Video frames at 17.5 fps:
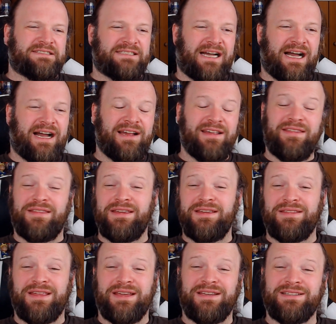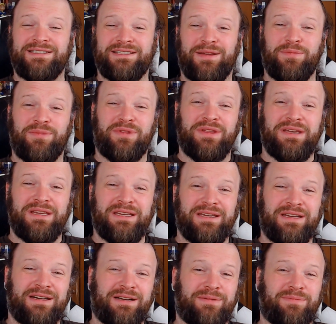I think that is
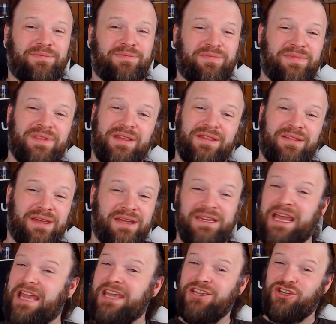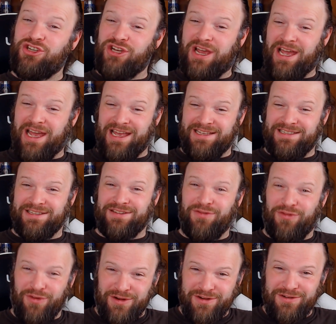something that Asia has in
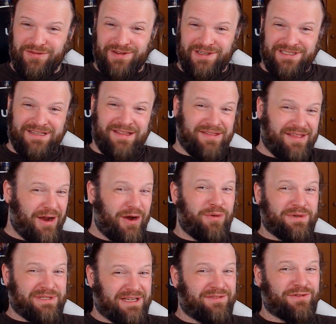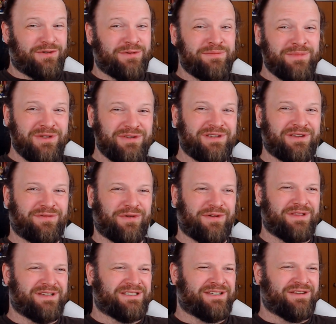front of us. They always have good music
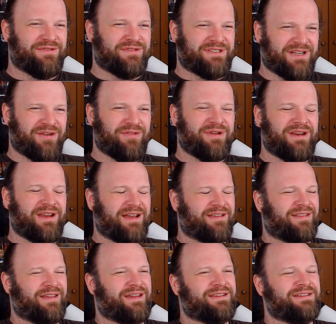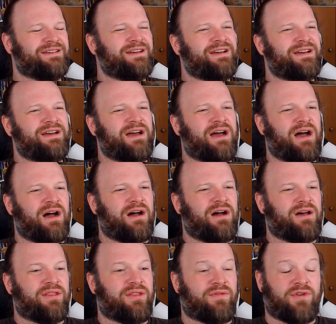for their series. I really like that.
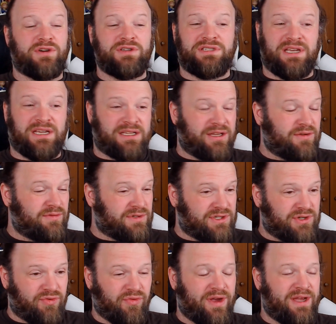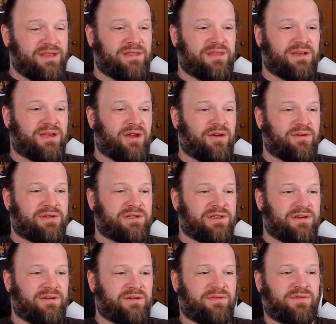The voice acting was great. The
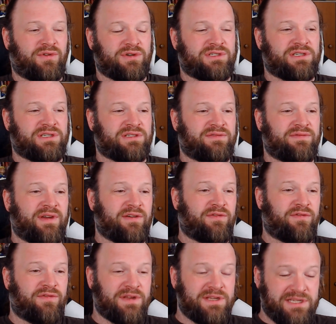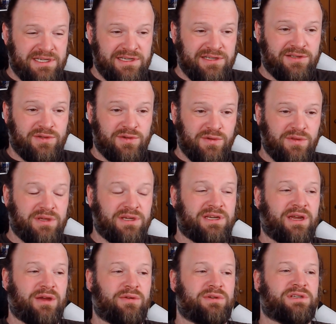character voices were fitting to the
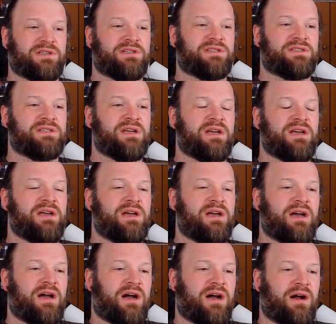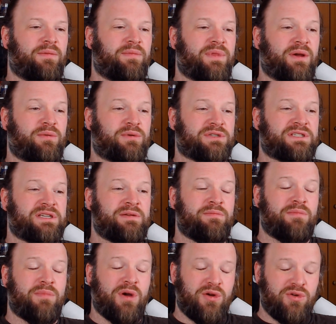characters. There was
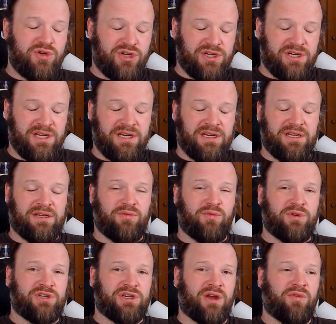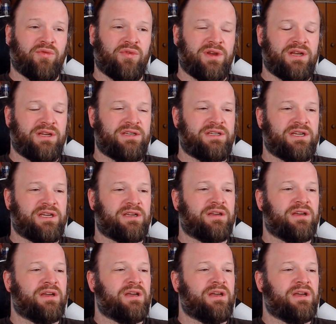emotion in it, which I really dig.